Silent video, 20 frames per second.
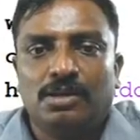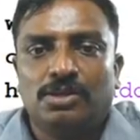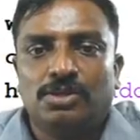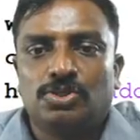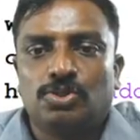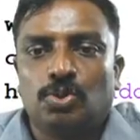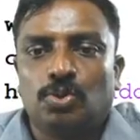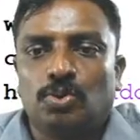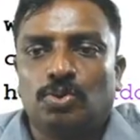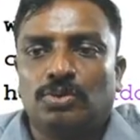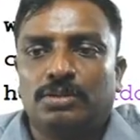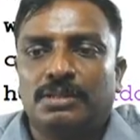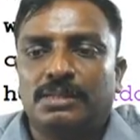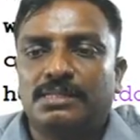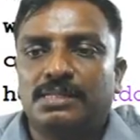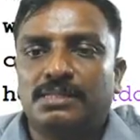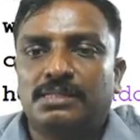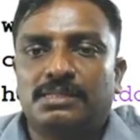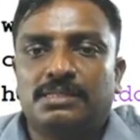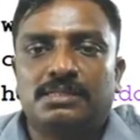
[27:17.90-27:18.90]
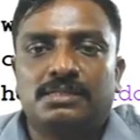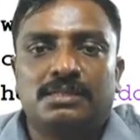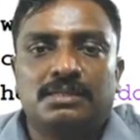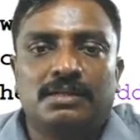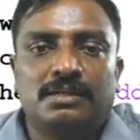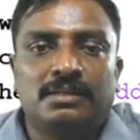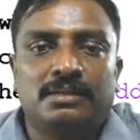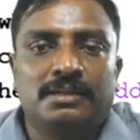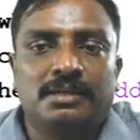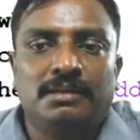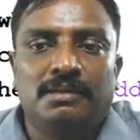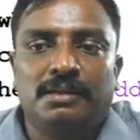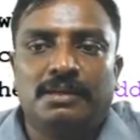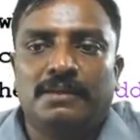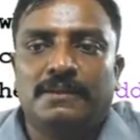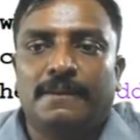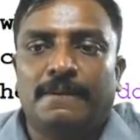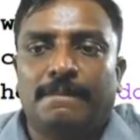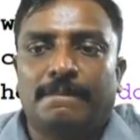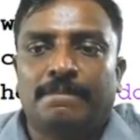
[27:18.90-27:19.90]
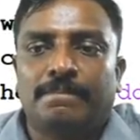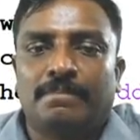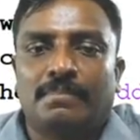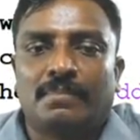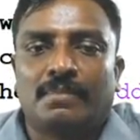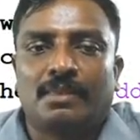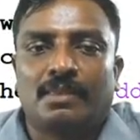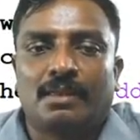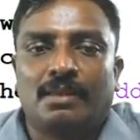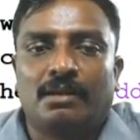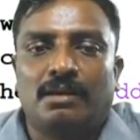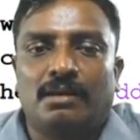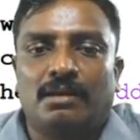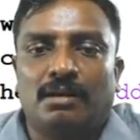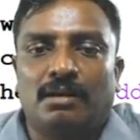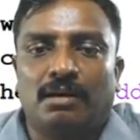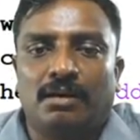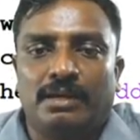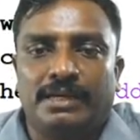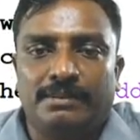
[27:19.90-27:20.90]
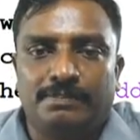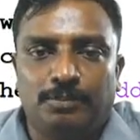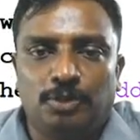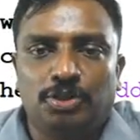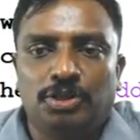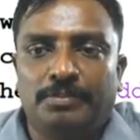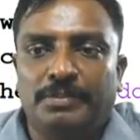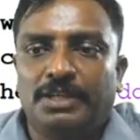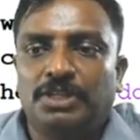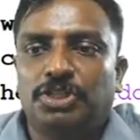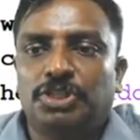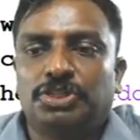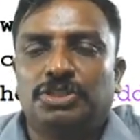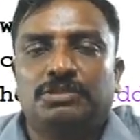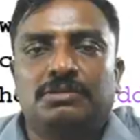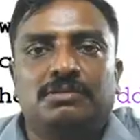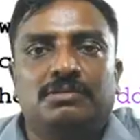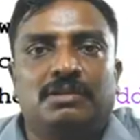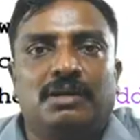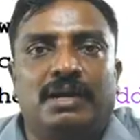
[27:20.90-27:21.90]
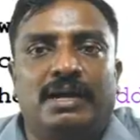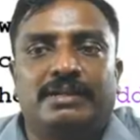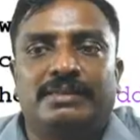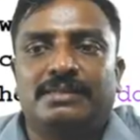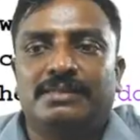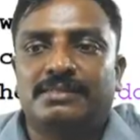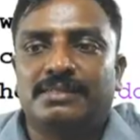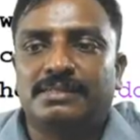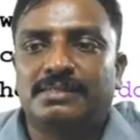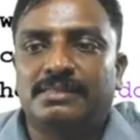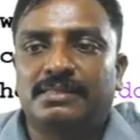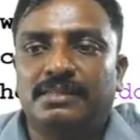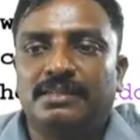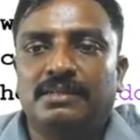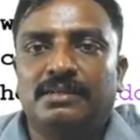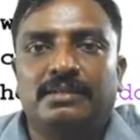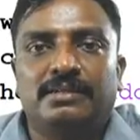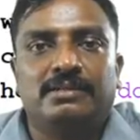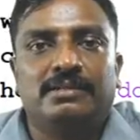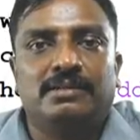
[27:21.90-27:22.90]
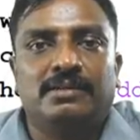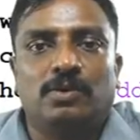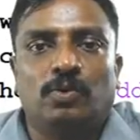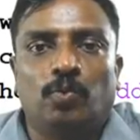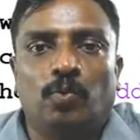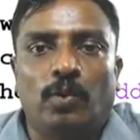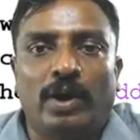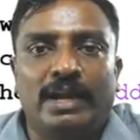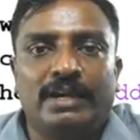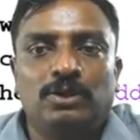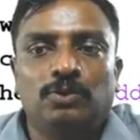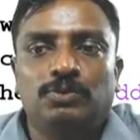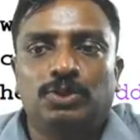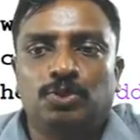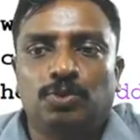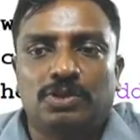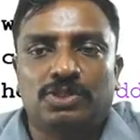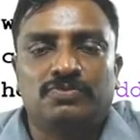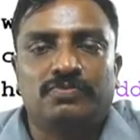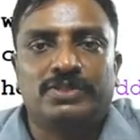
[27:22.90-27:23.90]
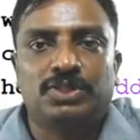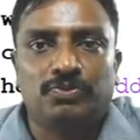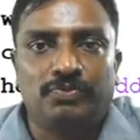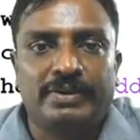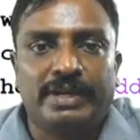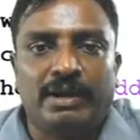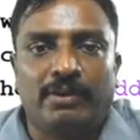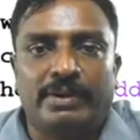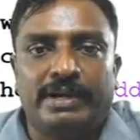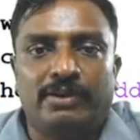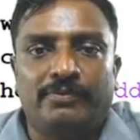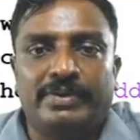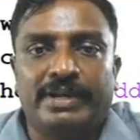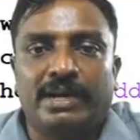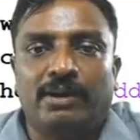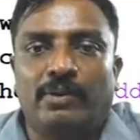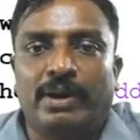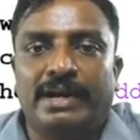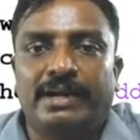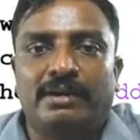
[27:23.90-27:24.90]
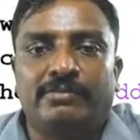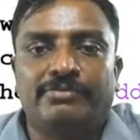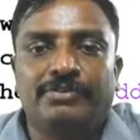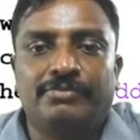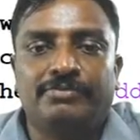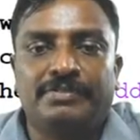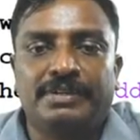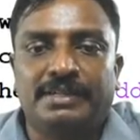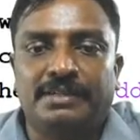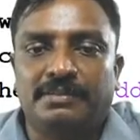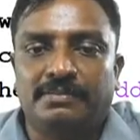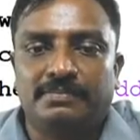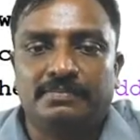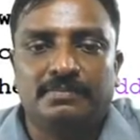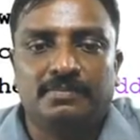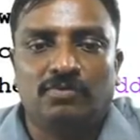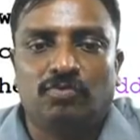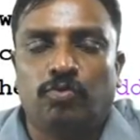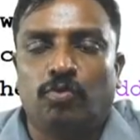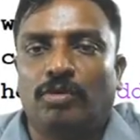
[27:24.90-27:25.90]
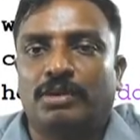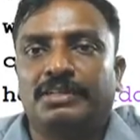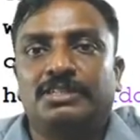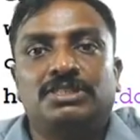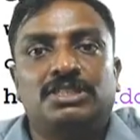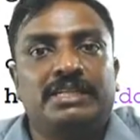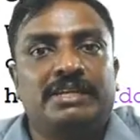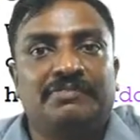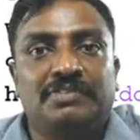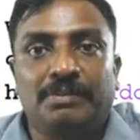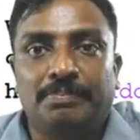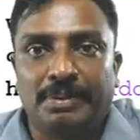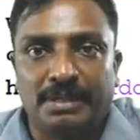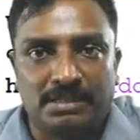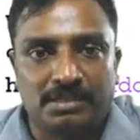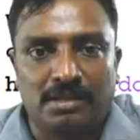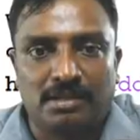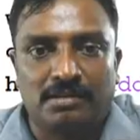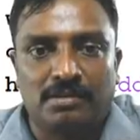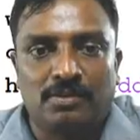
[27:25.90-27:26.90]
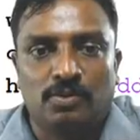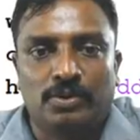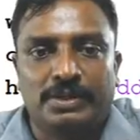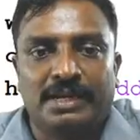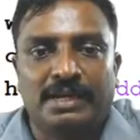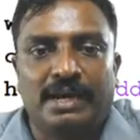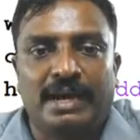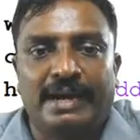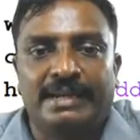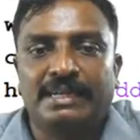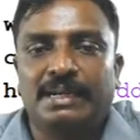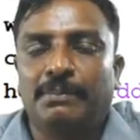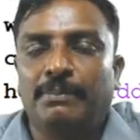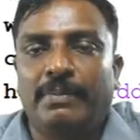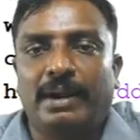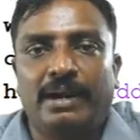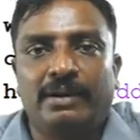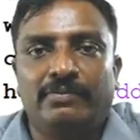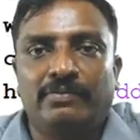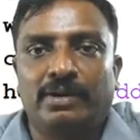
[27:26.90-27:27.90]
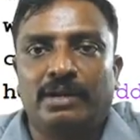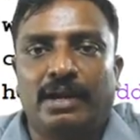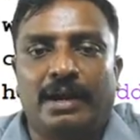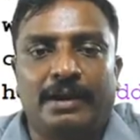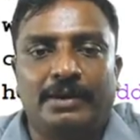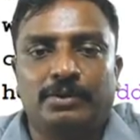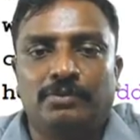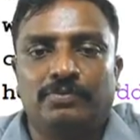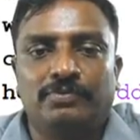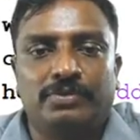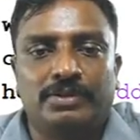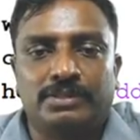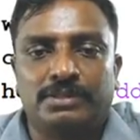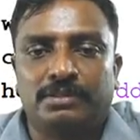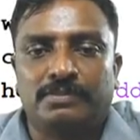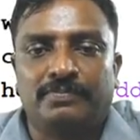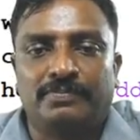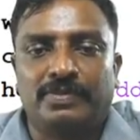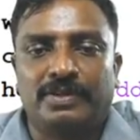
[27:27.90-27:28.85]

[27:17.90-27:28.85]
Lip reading: So this is the input image, and this is the value which we have added. We have added 50 for each and every pixel. Okay, IM will add pixel.